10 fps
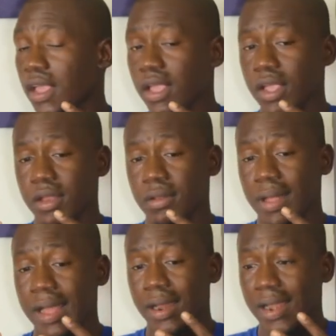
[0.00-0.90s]
in
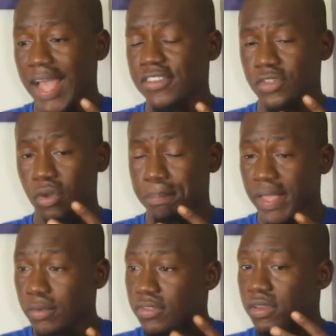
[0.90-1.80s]
analyzing or
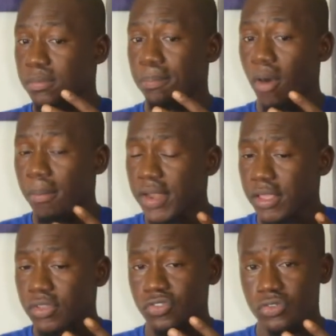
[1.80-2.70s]
perusing
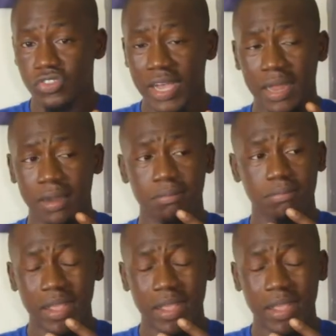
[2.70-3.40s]
public, social,